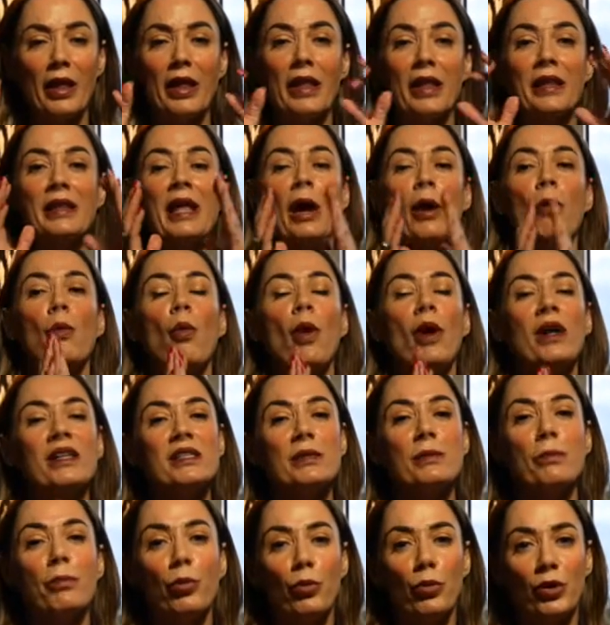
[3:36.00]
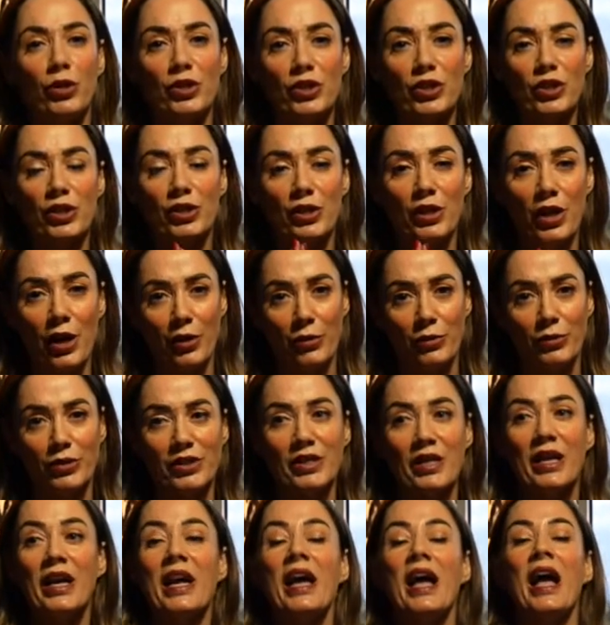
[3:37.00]
Now, what's important to
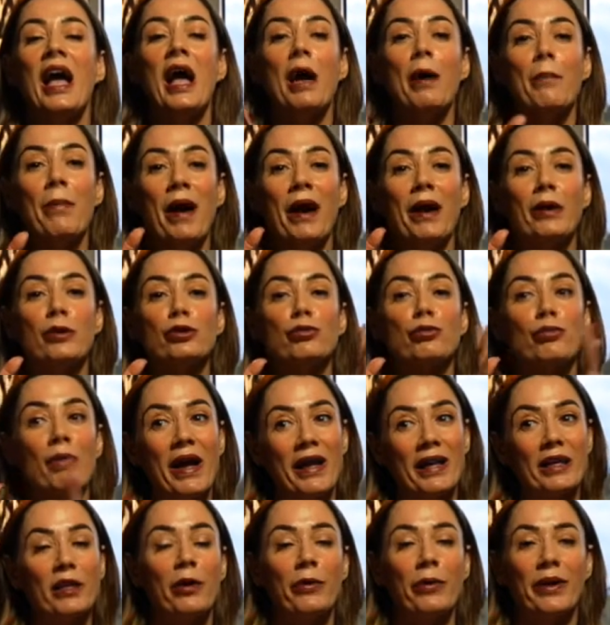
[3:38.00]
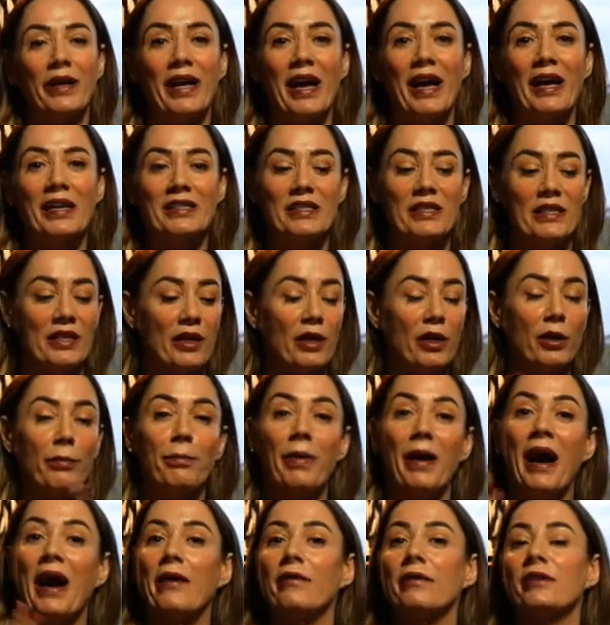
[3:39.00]
note about retinoic acid in
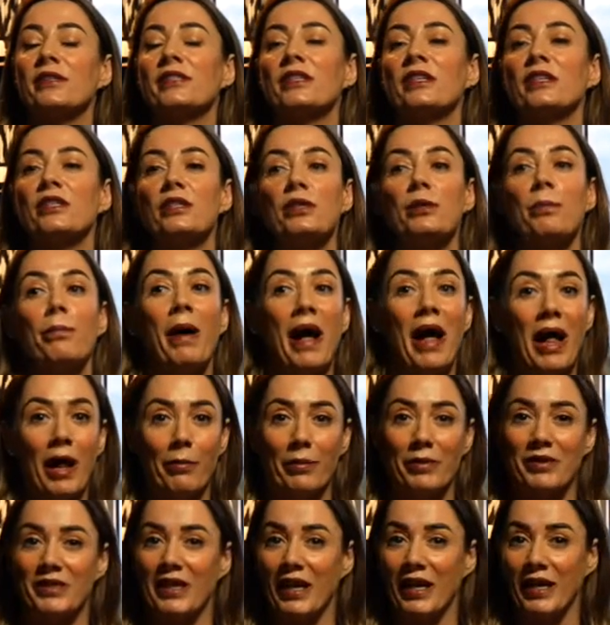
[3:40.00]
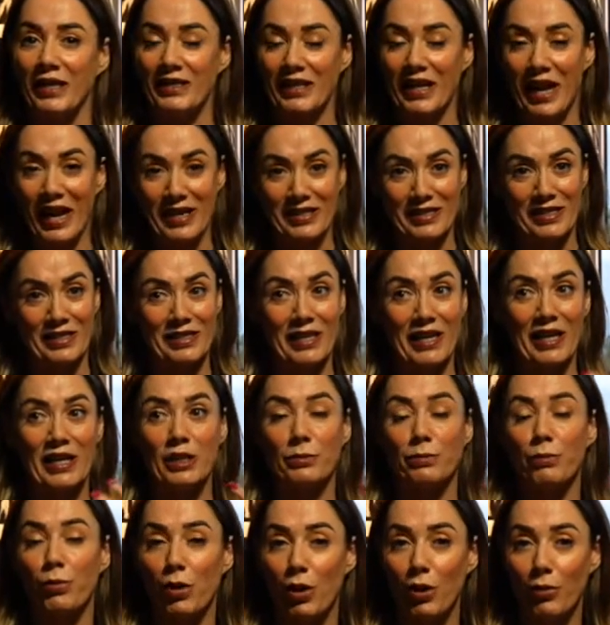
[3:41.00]
comparison to palmitate,
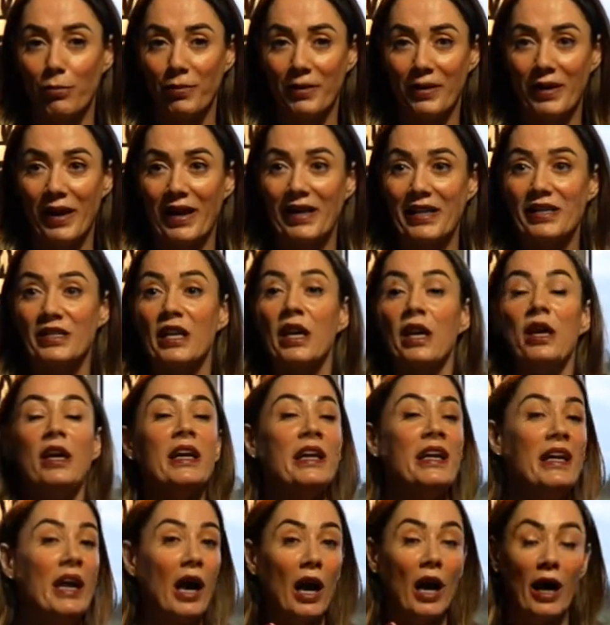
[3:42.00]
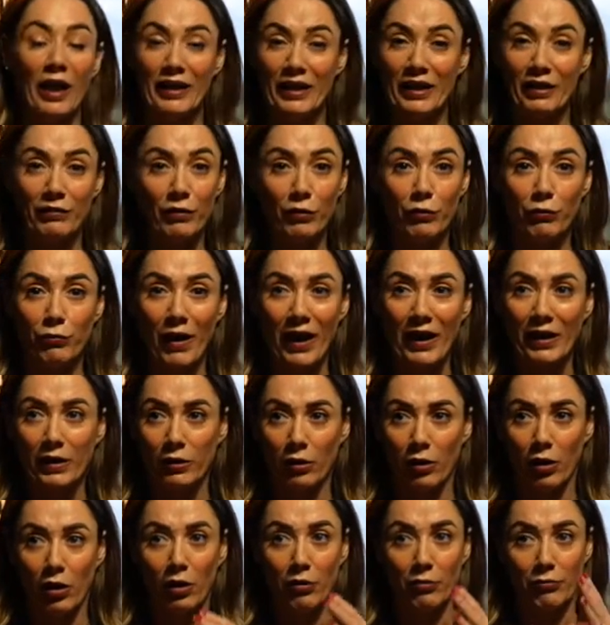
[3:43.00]
acetate, propionate, and even
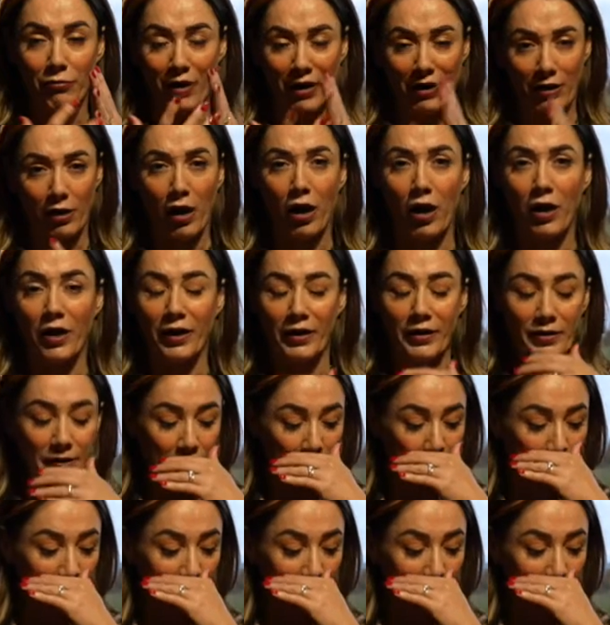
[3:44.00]
retinol and retinaldehyde